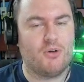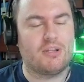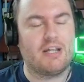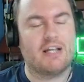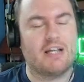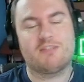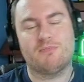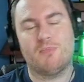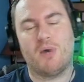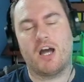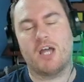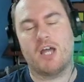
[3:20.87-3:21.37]

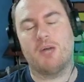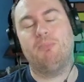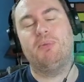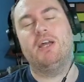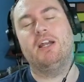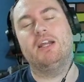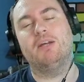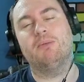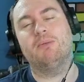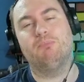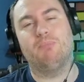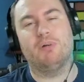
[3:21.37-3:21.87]
That's my
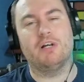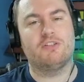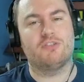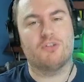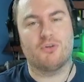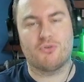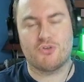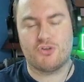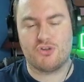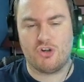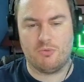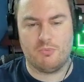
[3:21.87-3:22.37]
opinion. Please
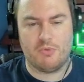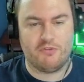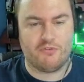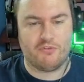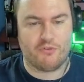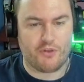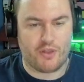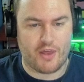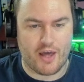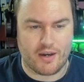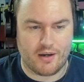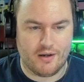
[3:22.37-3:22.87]
don't shoot me for
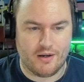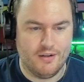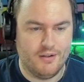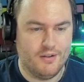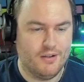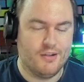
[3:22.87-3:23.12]
that.